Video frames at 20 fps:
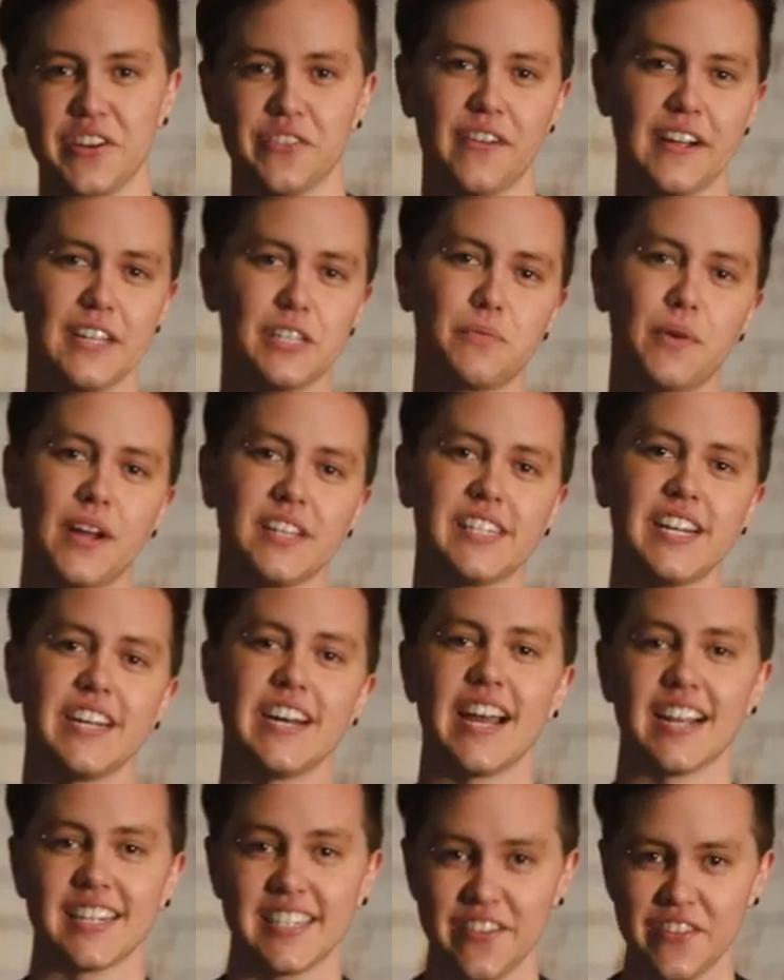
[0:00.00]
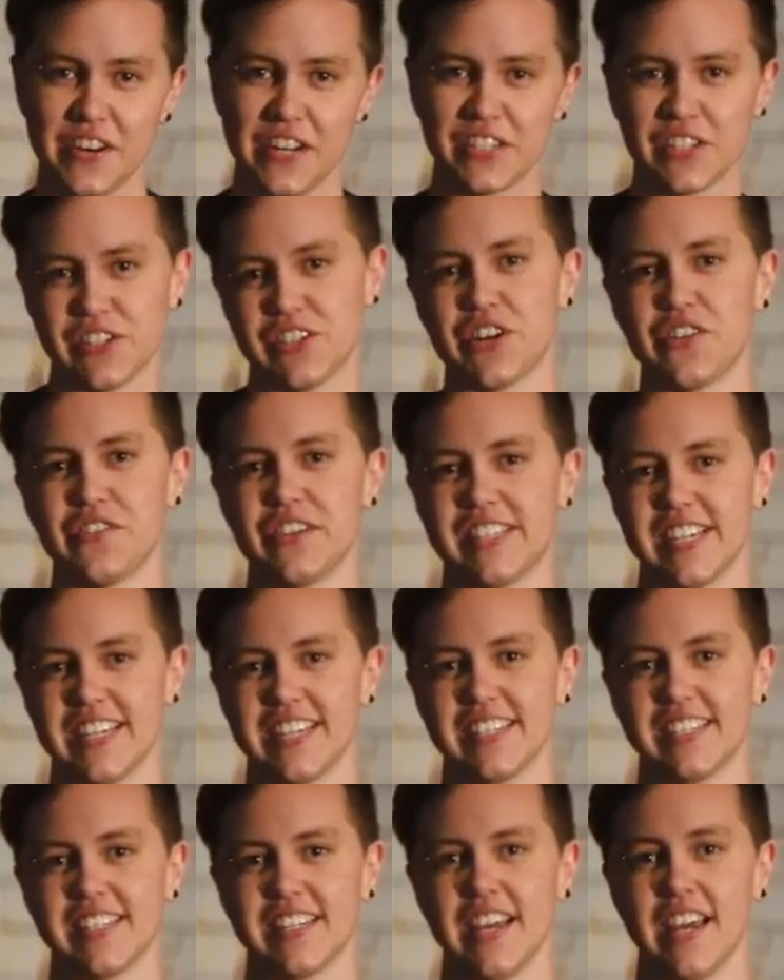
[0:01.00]
your Vice President, Activities and
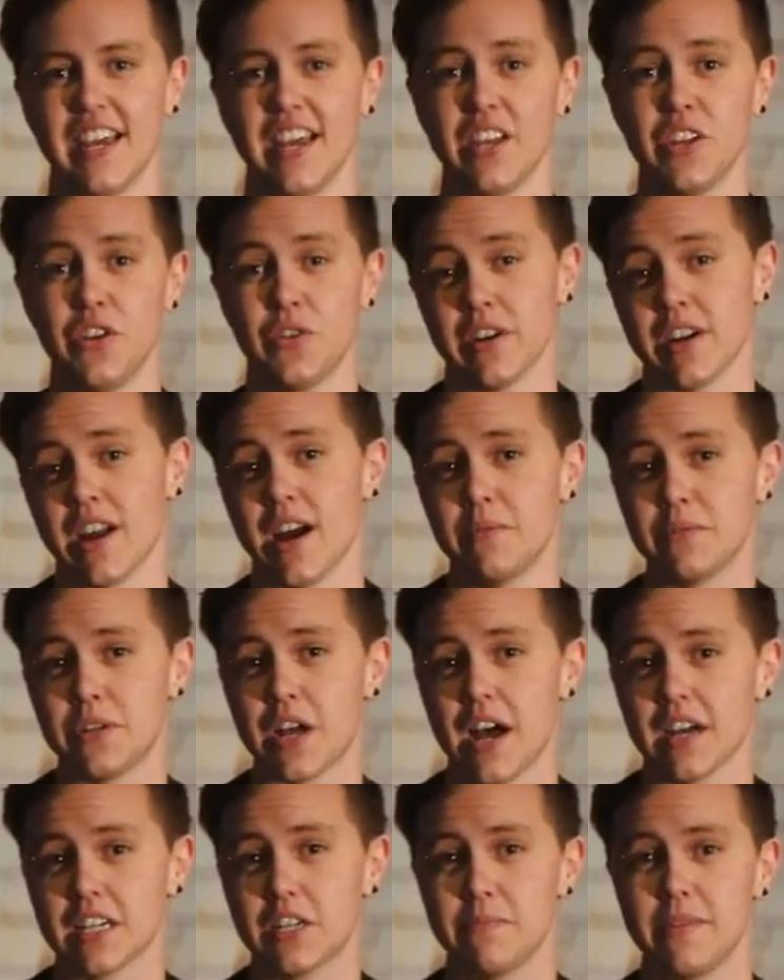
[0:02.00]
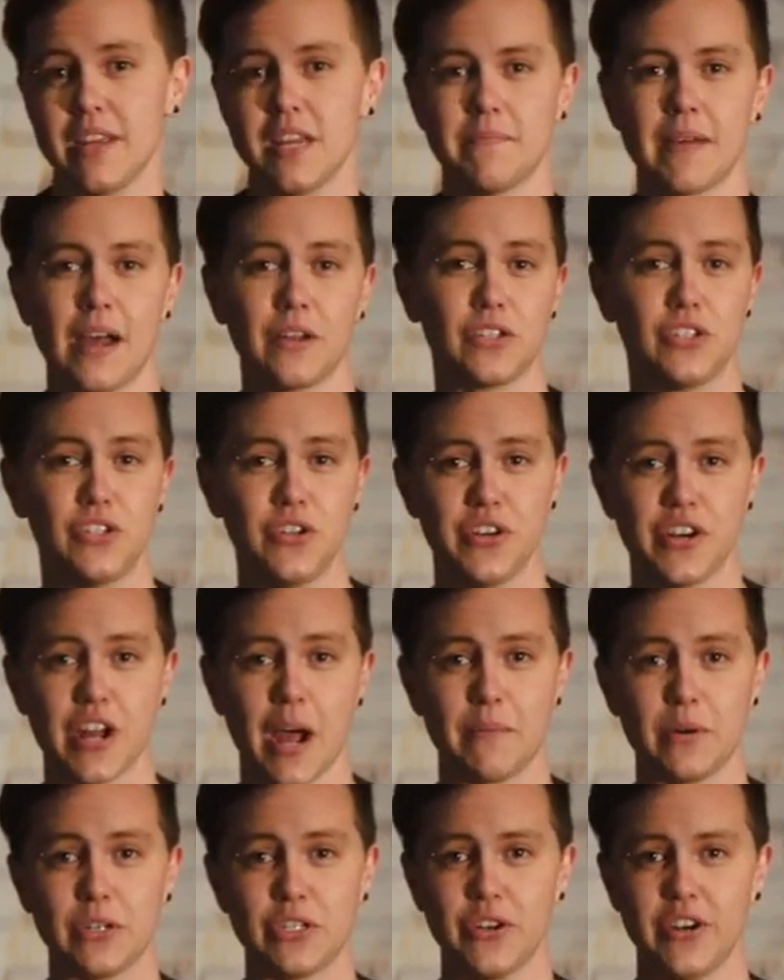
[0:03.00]
Services. You can come talk to me about student
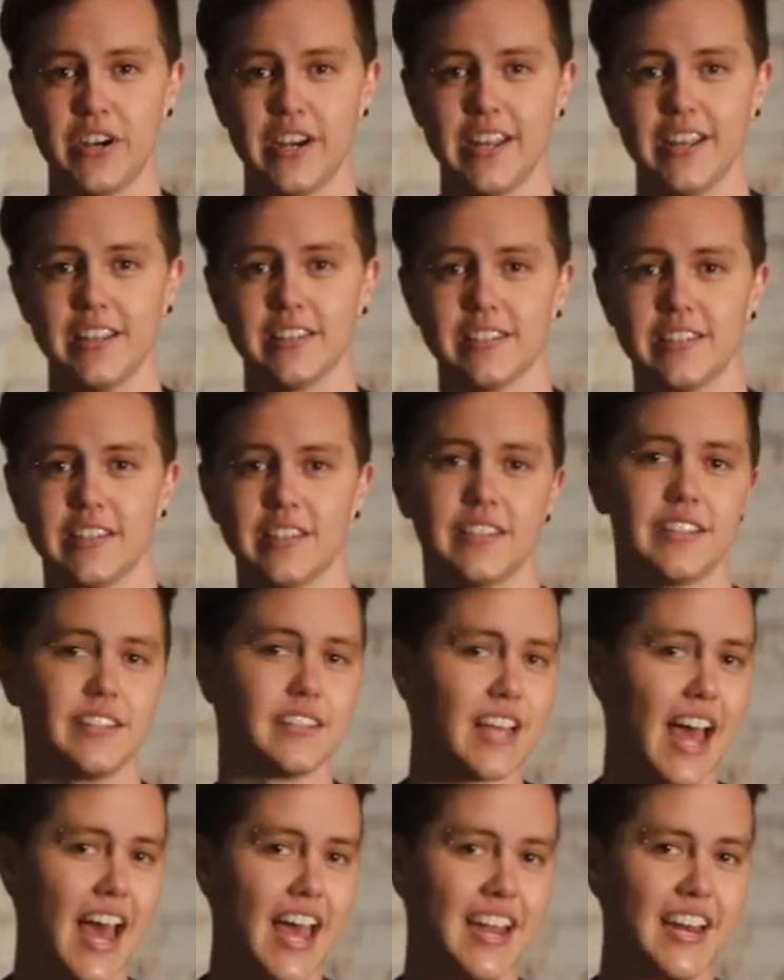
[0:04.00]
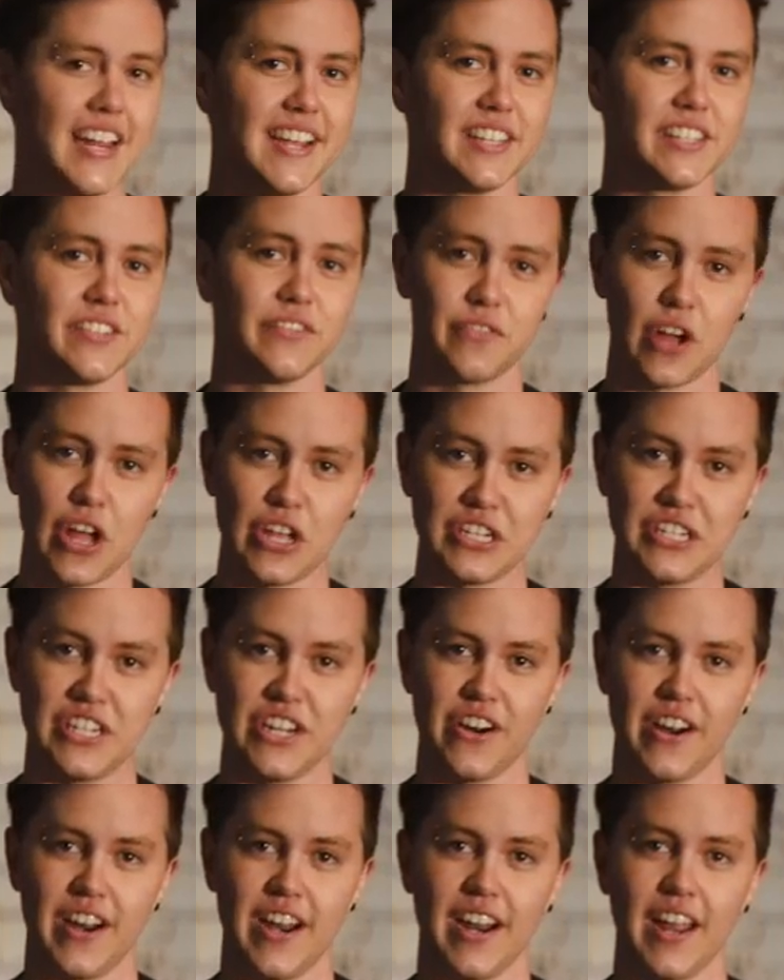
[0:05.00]
opportunities, societies,
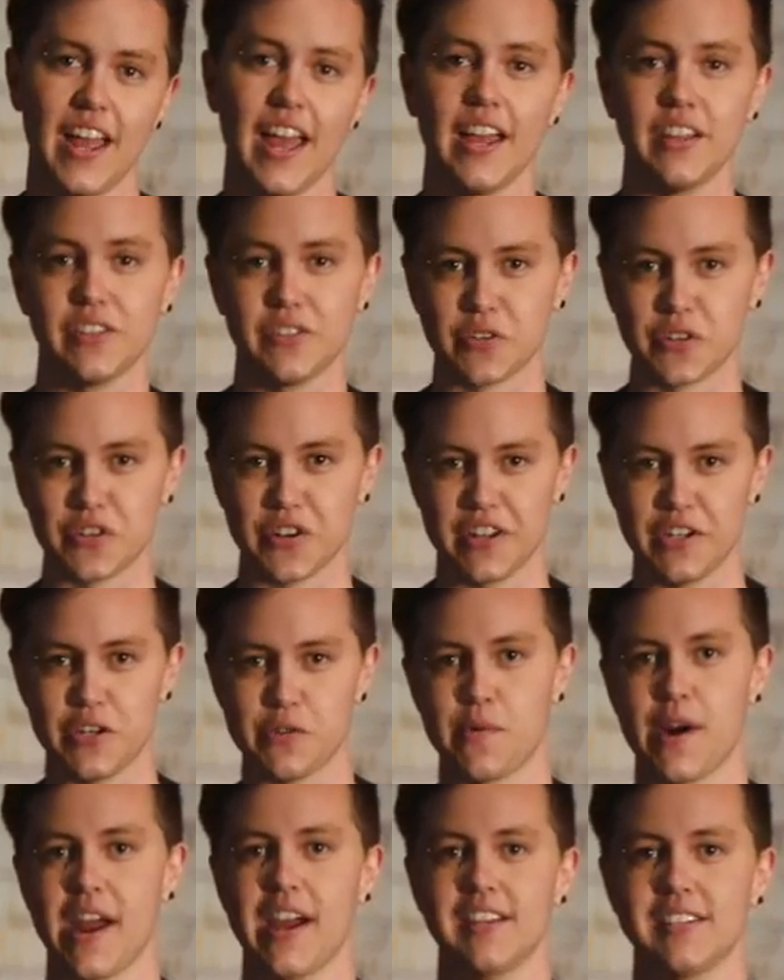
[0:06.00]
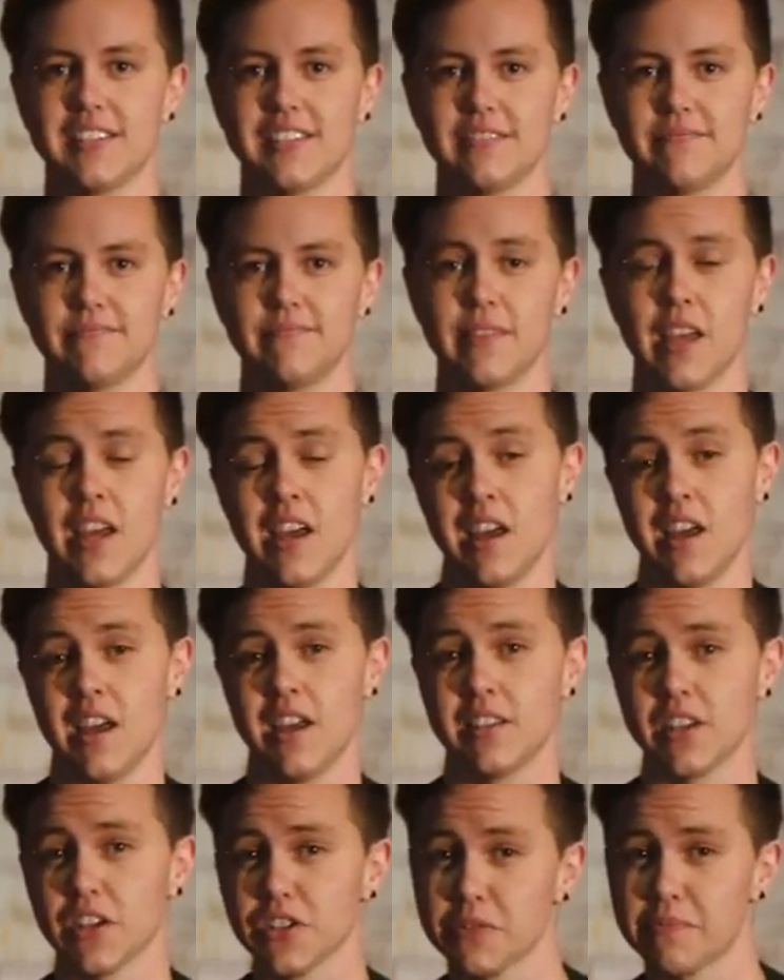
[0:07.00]
volunteering and social enterprise.
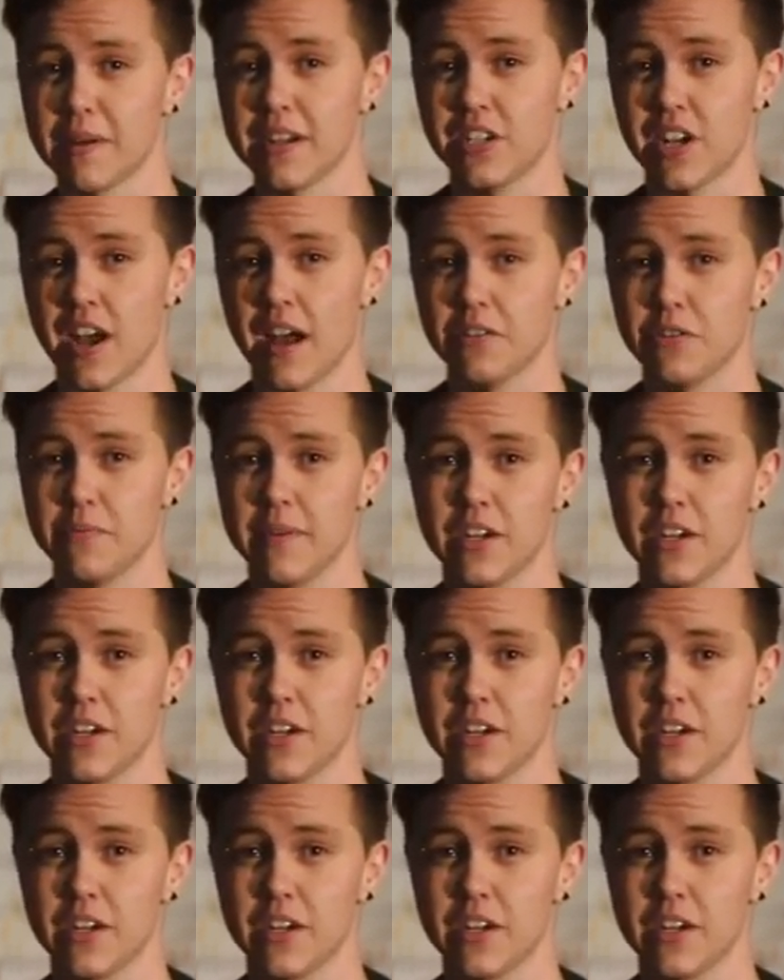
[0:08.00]
It's also my job to